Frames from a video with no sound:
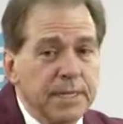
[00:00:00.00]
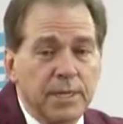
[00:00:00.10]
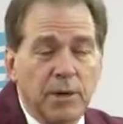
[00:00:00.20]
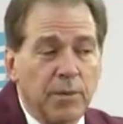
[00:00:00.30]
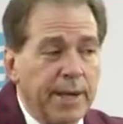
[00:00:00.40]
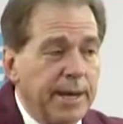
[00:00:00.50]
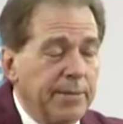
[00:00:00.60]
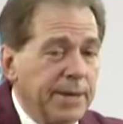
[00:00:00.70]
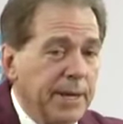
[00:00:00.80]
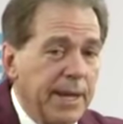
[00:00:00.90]
you know, we had
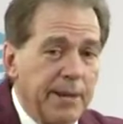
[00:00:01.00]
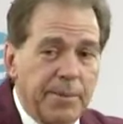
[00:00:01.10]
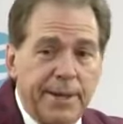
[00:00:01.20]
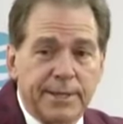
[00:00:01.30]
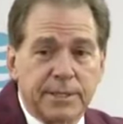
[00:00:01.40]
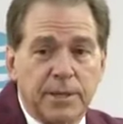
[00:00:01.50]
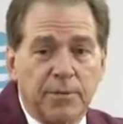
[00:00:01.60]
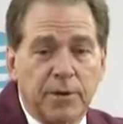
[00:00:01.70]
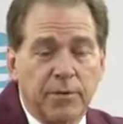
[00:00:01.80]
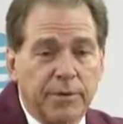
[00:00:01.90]
him in camp last
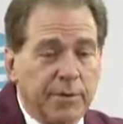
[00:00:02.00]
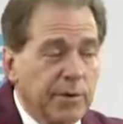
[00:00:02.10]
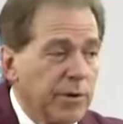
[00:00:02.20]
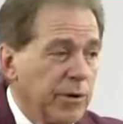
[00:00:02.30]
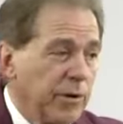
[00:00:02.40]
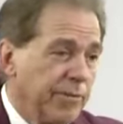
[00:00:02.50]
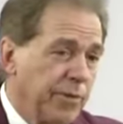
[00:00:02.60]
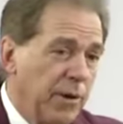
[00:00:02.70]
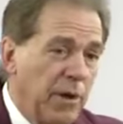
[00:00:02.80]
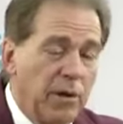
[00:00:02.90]
summer. We've recruited him
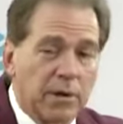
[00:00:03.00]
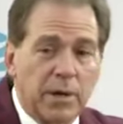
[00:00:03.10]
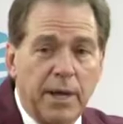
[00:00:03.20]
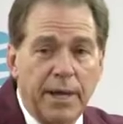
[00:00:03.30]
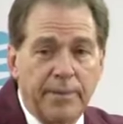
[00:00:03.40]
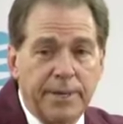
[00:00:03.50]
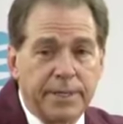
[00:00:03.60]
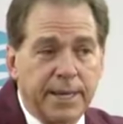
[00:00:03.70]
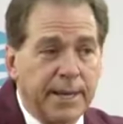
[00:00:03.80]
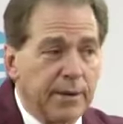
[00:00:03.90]
for a long time.
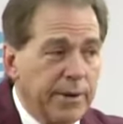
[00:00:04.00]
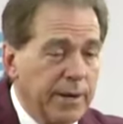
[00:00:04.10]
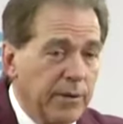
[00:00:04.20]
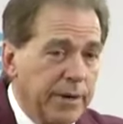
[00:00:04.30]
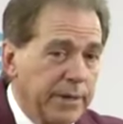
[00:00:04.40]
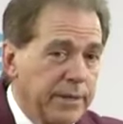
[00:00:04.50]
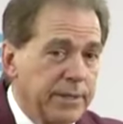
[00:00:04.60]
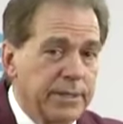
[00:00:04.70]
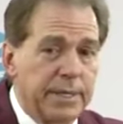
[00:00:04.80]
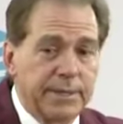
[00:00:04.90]
He's got great
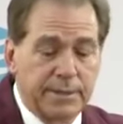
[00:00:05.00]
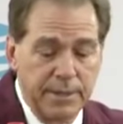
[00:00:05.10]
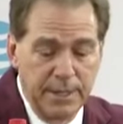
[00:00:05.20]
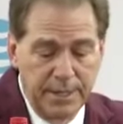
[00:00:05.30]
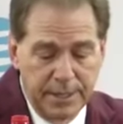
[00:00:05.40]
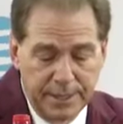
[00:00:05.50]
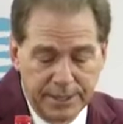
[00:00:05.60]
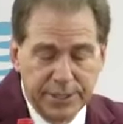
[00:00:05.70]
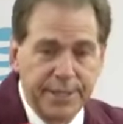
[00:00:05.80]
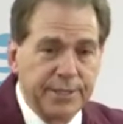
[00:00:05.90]
quickness, like uh,
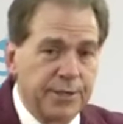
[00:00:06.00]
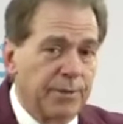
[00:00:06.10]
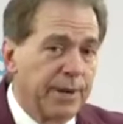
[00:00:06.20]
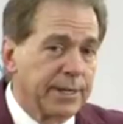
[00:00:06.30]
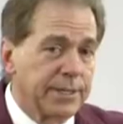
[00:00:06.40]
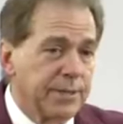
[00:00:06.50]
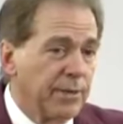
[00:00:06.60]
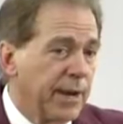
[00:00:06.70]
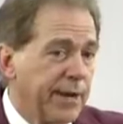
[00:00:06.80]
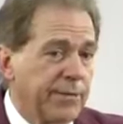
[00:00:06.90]
change of direction,
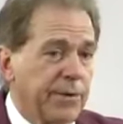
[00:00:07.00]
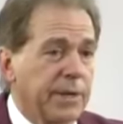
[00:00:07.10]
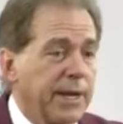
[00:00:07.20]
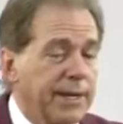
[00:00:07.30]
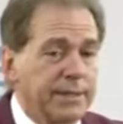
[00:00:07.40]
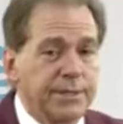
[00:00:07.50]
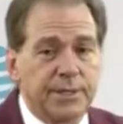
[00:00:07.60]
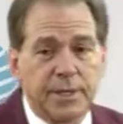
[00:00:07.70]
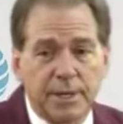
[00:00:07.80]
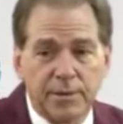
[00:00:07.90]
run after catch.
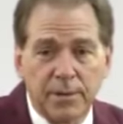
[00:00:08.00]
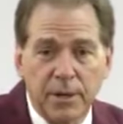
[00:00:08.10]
Uh,